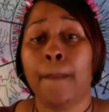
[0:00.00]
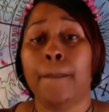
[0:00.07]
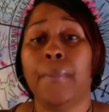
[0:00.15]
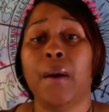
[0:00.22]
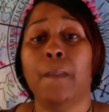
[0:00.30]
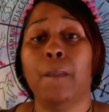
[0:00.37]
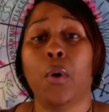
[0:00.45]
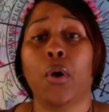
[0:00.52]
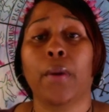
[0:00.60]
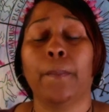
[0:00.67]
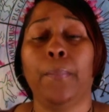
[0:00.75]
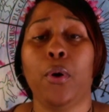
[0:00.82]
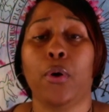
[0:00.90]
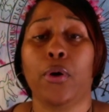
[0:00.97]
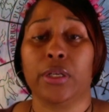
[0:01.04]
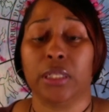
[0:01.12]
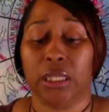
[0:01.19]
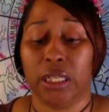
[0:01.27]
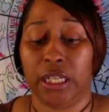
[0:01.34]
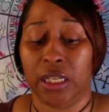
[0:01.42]
But more
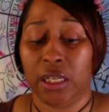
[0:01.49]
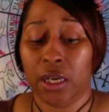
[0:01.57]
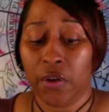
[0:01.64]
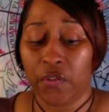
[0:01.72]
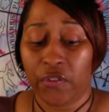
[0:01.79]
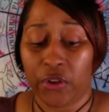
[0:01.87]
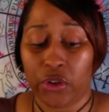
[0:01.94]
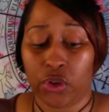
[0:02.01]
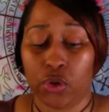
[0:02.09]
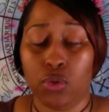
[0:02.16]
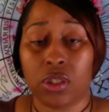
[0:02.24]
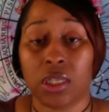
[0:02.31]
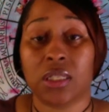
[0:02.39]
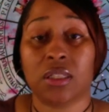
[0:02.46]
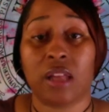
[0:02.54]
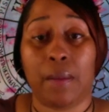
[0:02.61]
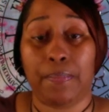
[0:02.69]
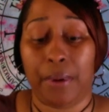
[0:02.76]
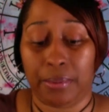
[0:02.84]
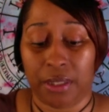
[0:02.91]
importantly, for you to
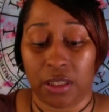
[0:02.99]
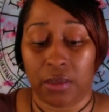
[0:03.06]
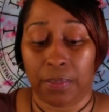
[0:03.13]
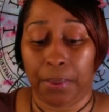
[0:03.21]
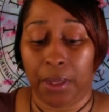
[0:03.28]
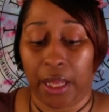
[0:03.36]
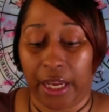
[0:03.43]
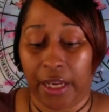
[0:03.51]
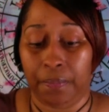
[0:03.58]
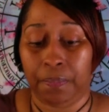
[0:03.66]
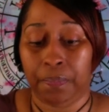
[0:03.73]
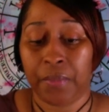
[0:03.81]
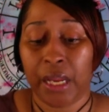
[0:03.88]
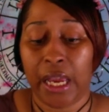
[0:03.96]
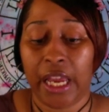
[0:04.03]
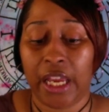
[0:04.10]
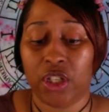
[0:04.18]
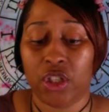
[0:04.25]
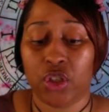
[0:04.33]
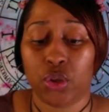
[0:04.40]
step up to the plate
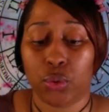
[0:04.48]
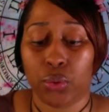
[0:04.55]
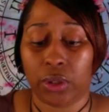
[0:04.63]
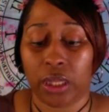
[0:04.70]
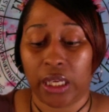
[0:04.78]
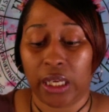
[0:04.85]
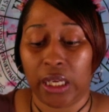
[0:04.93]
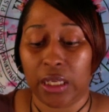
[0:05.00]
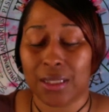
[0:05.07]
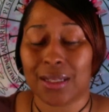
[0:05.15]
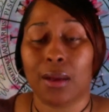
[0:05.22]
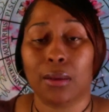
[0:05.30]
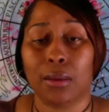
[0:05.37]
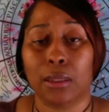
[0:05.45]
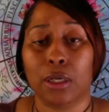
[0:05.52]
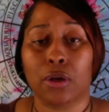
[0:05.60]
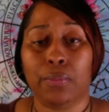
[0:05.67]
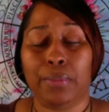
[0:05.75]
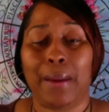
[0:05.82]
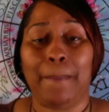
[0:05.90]
and do things a
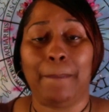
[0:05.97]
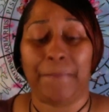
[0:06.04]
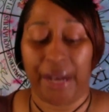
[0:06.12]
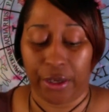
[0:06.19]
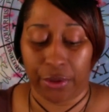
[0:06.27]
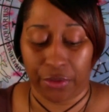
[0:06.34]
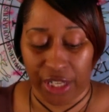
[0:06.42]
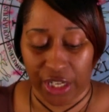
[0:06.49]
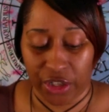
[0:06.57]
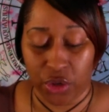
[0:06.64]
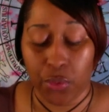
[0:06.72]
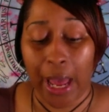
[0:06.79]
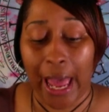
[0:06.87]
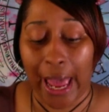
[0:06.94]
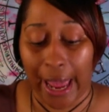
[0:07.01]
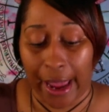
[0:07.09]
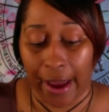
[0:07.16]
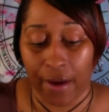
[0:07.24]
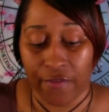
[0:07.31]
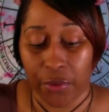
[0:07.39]
little bit better than you
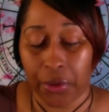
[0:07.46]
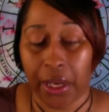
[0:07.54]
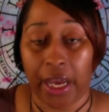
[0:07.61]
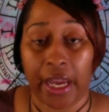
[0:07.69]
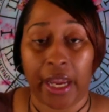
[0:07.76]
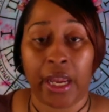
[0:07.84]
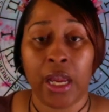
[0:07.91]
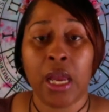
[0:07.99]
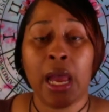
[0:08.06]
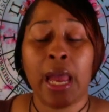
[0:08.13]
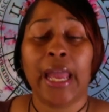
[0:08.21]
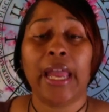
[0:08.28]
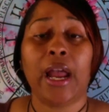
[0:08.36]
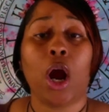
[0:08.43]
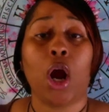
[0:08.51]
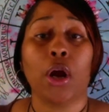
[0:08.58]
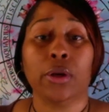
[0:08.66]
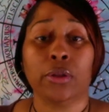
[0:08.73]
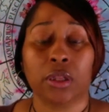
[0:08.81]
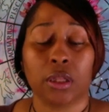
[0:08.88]
have, okay?
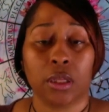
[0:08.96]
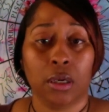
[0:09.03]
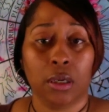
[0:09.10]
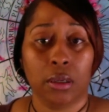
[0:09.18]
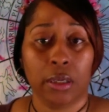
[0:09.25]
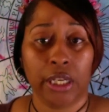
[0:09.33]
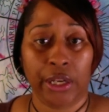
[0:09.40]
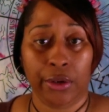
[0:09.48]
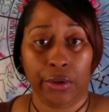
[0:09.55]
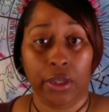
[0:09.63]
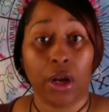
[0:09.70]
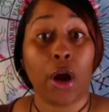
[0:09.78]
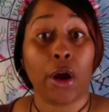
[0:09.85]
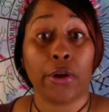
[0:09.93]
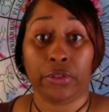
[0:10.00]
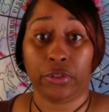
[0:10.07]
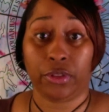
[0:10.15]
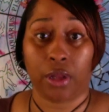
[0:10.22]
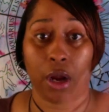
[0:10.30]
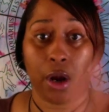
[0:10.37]
Earth, earth,
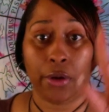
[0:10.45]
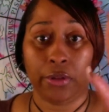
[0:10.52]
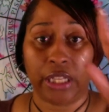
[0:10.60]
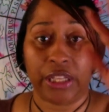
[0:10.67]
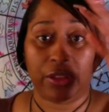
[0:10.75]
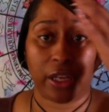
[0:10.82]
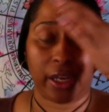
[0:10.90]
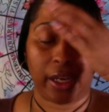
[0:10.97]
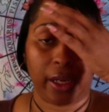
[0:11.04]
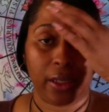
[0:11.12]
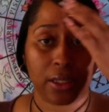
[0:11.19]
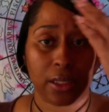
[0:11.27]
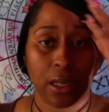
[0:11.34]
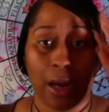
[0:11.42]
earthy things.